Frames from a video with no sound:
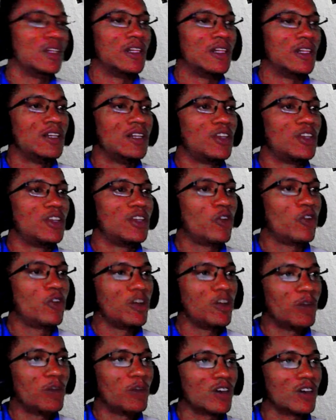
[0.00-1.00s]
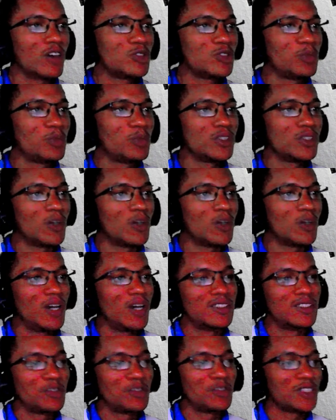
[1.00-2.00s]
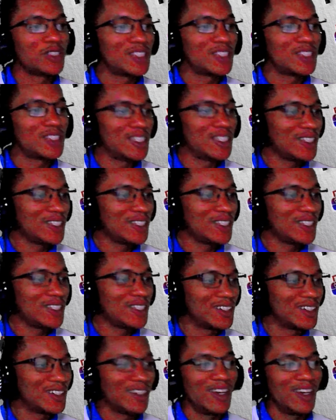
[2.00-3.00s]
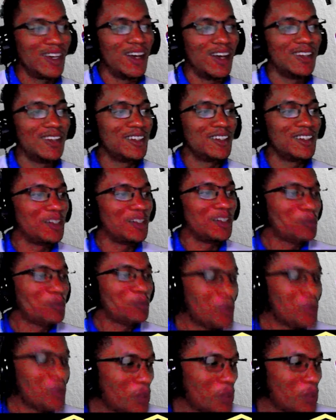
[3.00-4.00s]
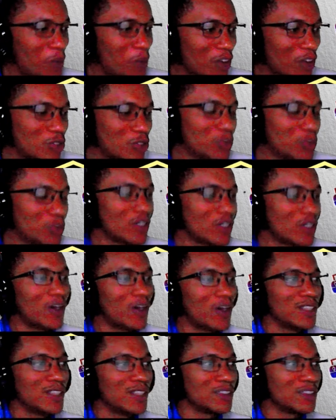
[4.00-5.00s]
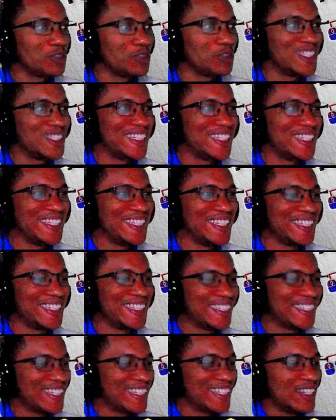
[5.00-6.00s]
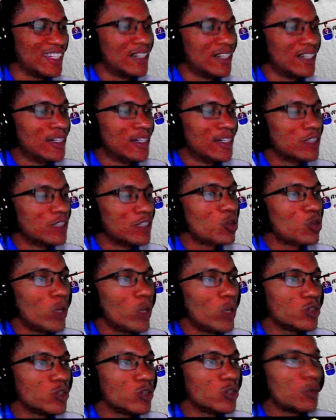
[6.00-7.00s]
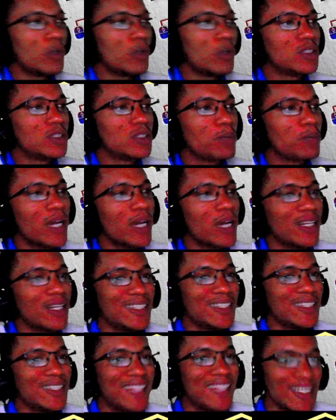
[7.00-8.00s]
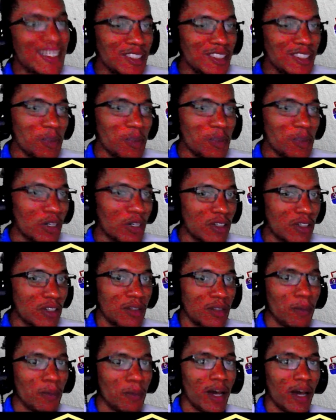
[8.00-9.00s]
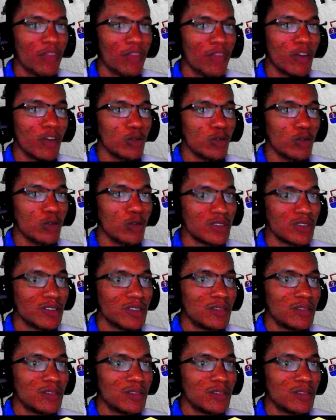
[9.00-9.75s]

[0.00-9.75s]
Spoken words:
the green box will put our answer for C, and the purple box will put our answer for D. So once we multiply in a decimal by 1,000,